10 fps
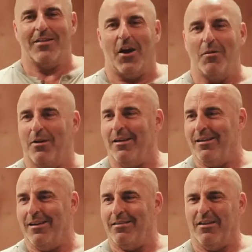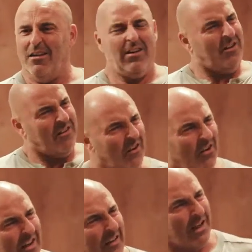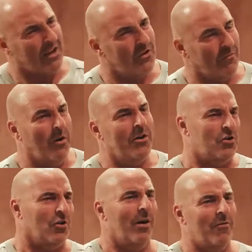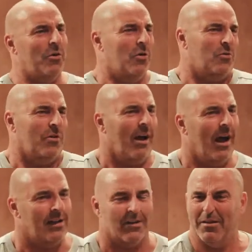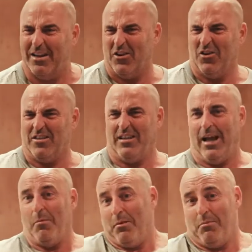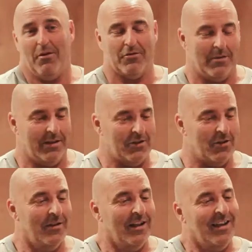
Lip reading: time, but I thought, do girls have that sort of? Boys do, everyone knows what the hardest go. I think girls did that, but possibly they do.